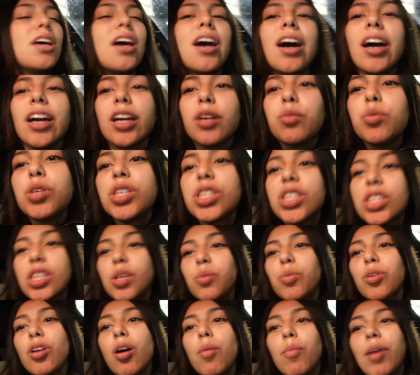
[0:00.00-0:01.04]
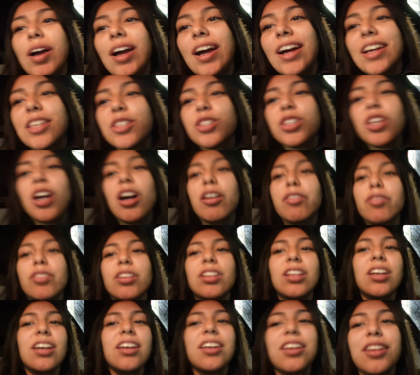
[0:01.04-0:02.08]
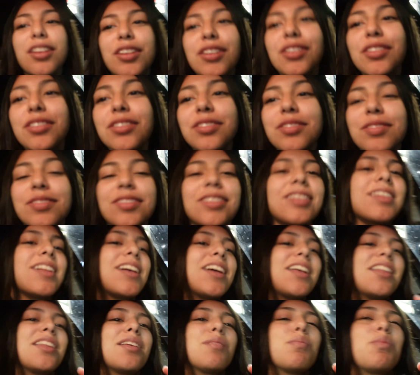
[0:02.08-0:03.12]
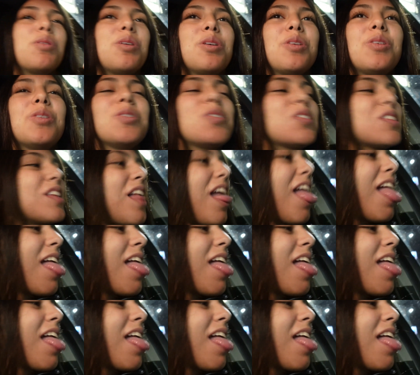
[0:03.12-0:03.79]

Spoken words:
I could be sipping on my iced coffee, like, you know, like them girls.